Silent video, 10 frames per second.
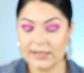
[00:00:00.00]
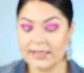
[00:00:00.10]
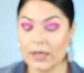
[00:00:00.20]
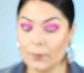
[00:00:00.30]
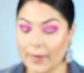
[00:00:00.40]
It's
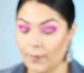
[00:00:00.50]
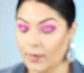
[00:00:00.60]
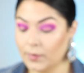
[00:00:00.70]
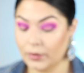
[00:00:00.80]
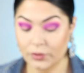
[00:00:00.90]
like a baby
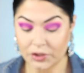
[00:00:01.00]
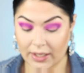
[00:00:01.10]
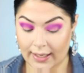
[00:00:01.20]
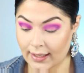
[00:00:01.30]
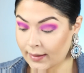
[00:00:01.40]
blue
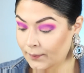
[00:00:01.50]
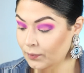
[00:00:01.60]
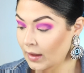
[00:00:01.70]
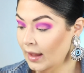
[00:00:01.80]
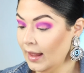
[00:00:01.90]
shade.
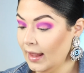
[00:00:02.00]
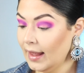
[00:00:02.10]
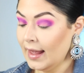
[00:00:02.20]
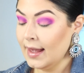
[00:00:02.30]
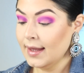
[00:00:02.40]

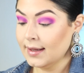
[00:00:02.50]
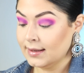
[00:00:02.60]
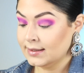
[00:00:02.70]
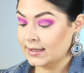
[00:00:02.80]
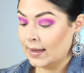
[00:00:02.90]

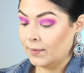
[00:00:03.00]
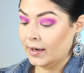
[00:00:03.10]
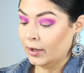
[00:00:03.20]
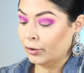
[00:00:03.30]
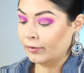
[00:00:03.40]
And I'm
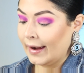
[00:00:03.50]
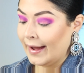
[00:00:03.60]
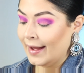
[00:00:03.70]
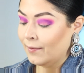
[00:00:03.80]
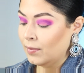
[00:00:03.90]
gonna
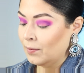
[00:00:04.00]
grab